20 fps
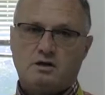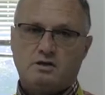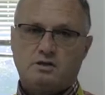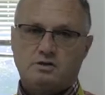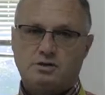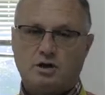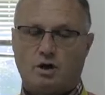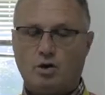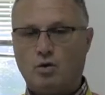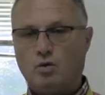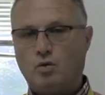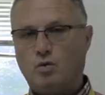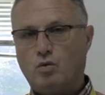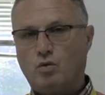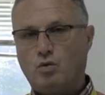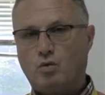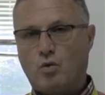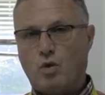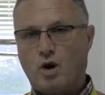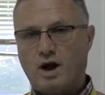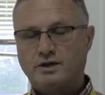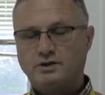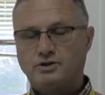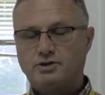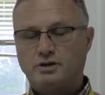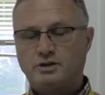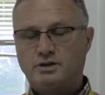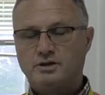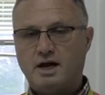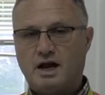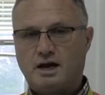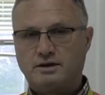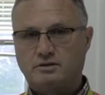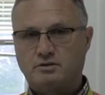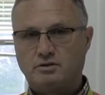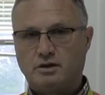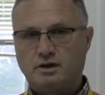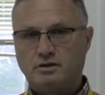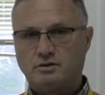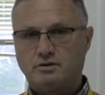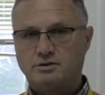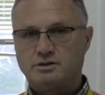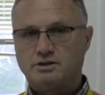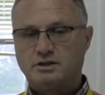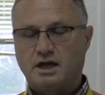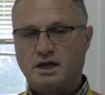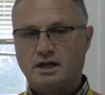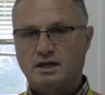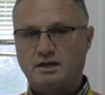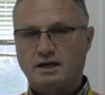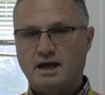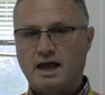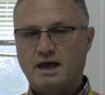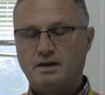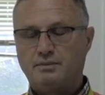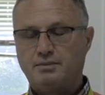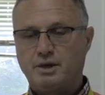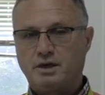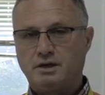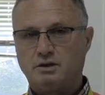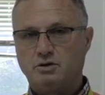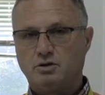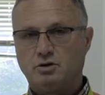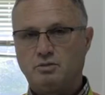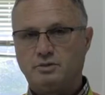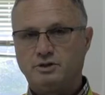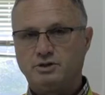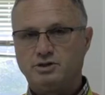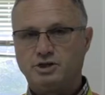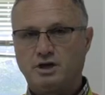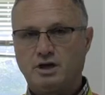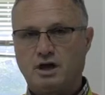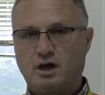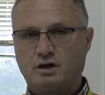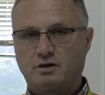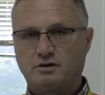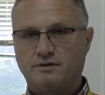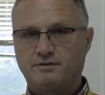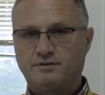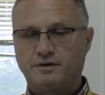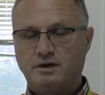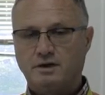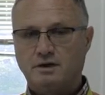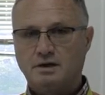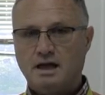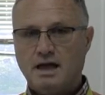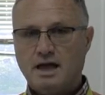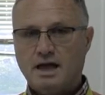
So, why should ninth graders take AP Human Geography?